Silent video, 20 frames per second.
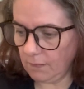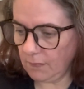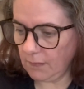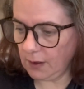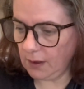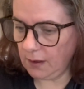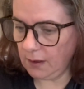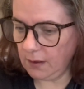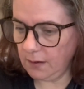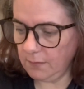
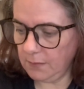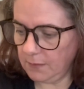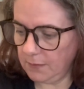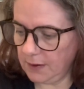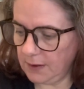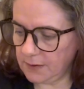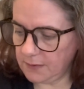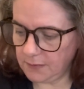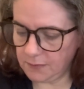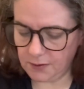I
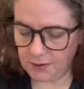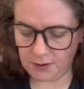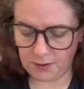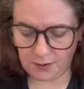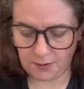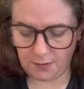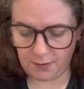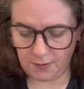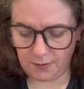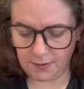might as well just show
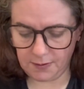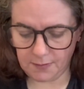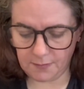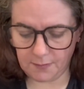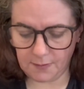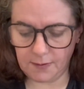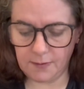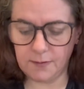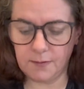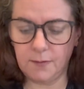you this
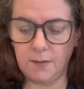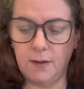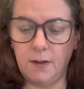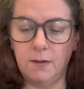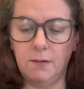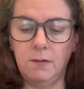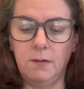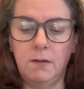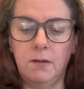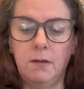one as
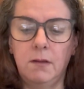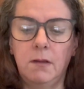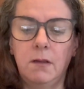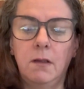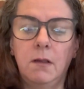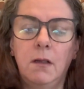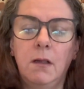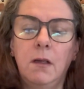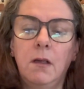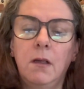well.
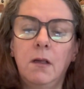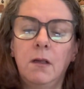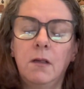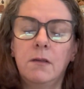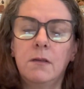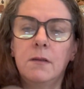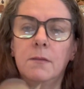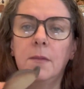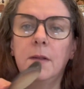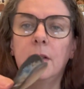
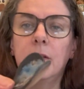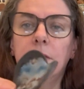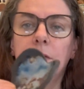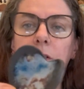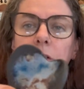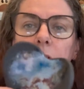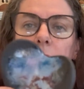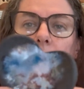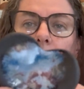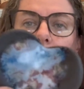It's a bit of a
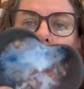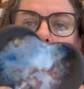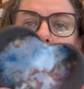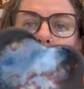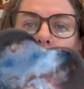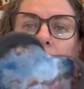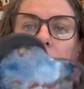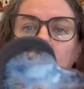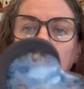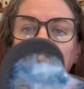
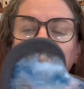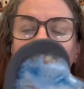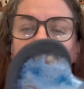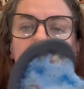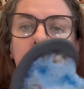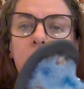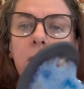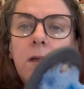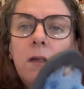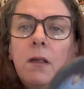shame.
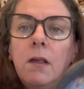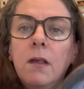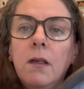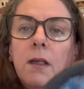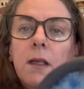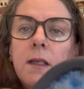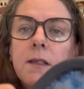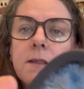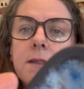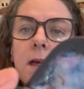
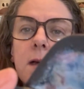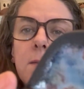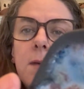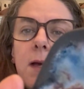It's come